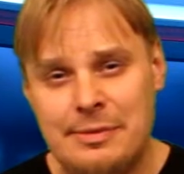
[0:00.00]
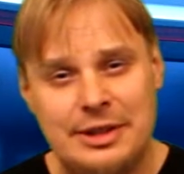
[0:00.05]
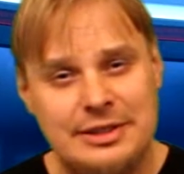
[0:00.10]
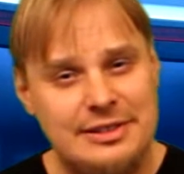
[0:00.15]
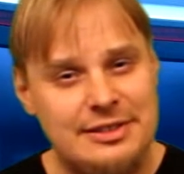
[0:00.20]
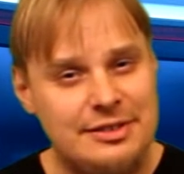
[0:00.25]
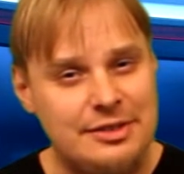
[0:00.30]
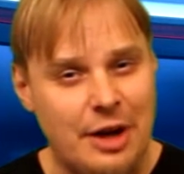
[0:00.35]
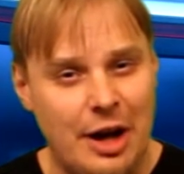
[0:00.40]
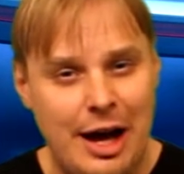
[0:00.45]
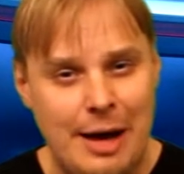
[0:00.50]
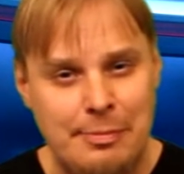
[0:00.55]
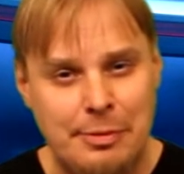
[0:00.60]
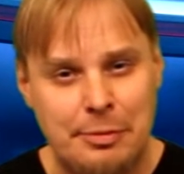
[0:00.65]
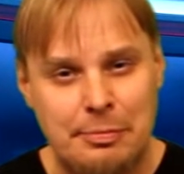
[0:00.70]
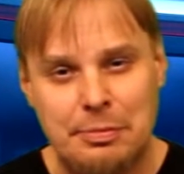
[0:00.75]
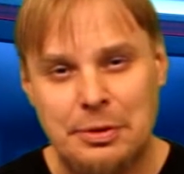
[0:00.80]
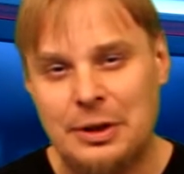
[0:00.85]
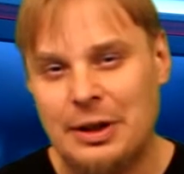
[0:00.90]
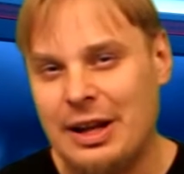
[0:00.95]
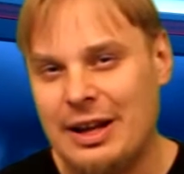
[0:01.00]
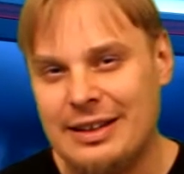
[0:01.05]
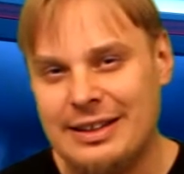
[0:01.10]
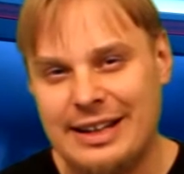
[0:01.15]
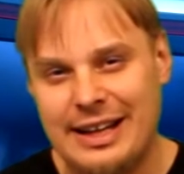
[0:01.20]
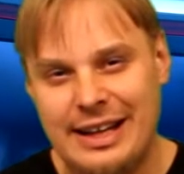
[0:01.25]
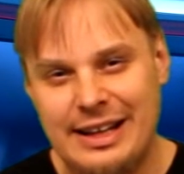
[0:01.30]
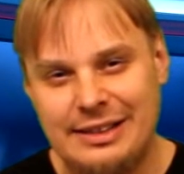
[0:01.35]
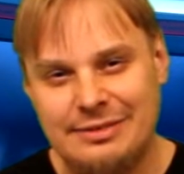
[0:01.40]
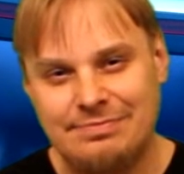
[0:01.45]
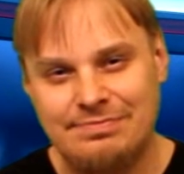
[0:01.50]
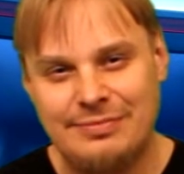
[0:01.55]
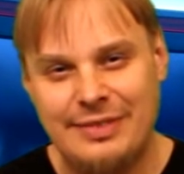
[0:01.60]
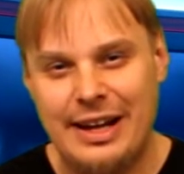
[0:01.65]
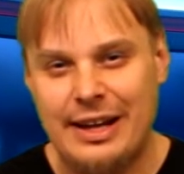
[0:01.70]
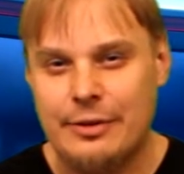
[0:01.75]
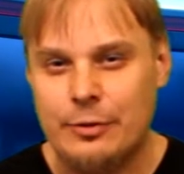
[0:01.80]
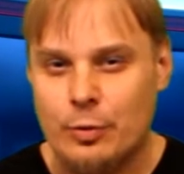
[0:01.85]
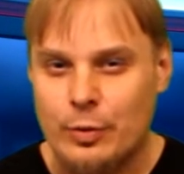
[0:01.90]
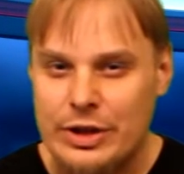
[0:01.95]
to stop, plug in,
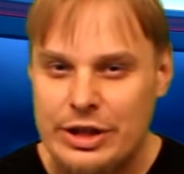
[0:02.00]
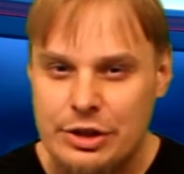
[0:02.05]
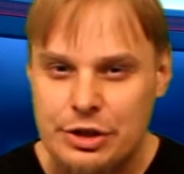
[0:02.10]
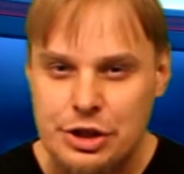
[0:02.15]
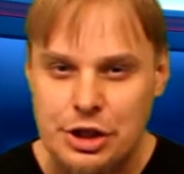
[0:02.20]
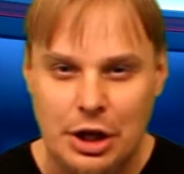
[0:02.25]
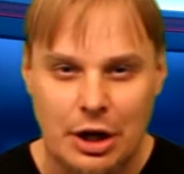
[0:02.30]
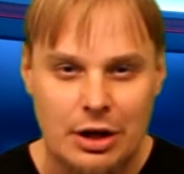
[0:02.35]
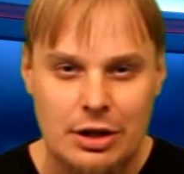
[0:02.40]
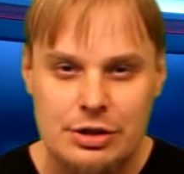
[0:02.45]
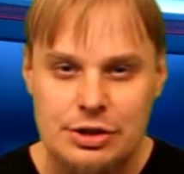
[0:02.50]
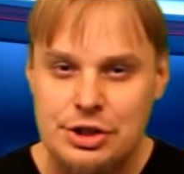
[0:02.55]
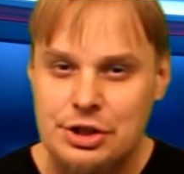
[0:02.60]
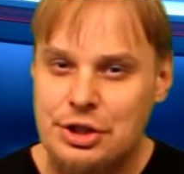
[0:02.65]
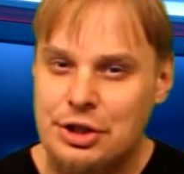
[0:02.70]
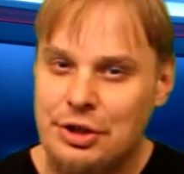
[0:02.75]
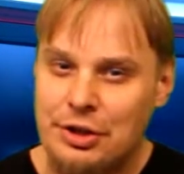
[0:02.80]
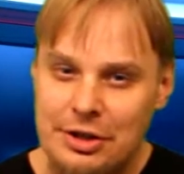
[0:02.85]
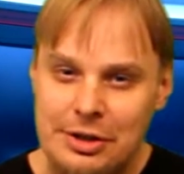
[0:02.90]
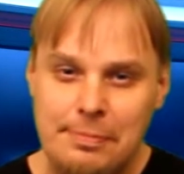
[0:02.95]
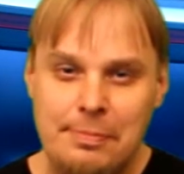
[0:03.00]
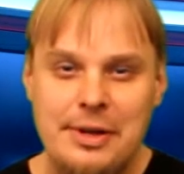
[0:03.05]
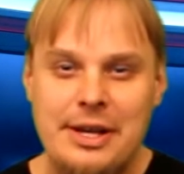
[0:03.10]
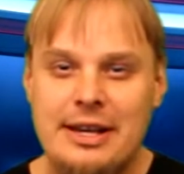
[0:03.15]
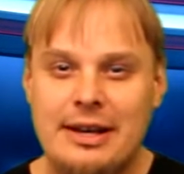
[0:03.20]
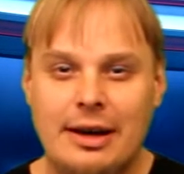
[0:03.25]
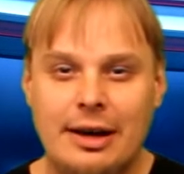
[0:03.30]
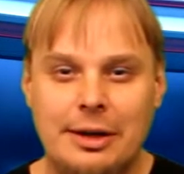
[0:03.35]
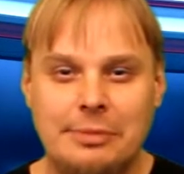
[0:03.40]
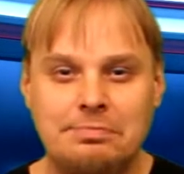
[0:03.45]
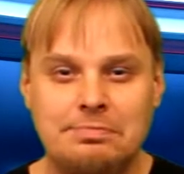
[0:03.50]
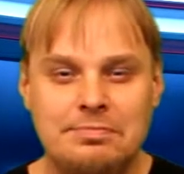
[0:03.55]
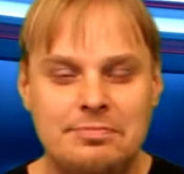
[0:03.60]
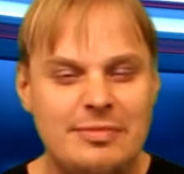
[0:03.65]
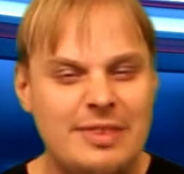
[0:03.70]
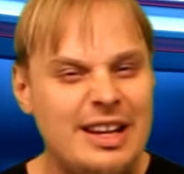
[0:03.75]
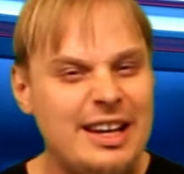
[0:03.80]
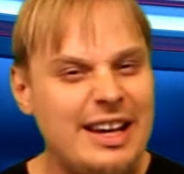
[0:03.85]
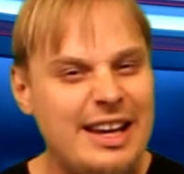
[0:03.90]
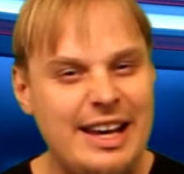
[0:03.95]
and recharge could become
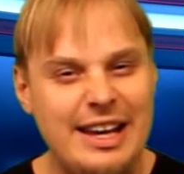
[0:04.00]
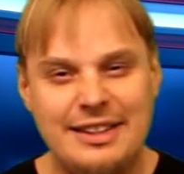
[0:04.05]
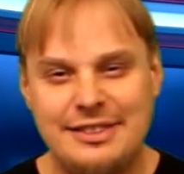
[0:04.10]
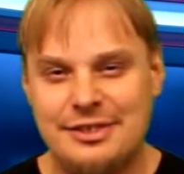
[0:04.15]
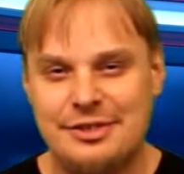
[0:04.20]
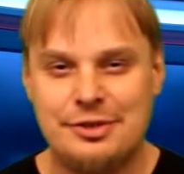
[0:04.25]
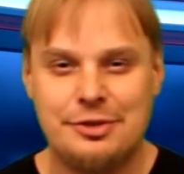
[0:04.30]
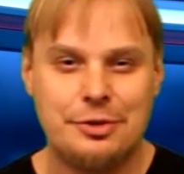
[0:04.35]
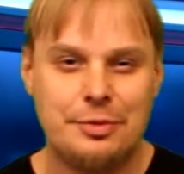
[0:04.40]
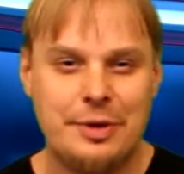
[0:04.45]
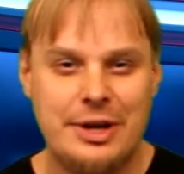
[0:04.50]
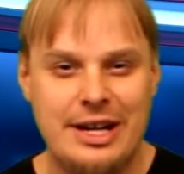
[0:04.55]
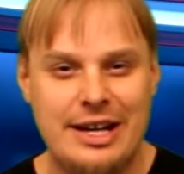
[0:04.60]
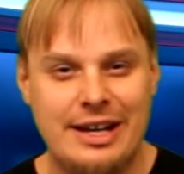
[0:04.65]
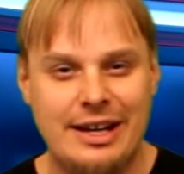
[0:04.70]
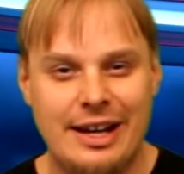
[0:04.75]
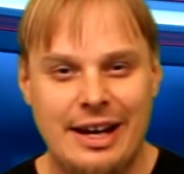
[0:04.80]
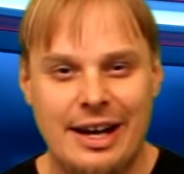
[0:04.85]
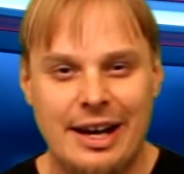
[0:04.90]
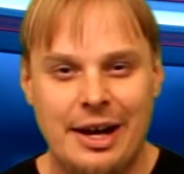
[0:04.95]
history,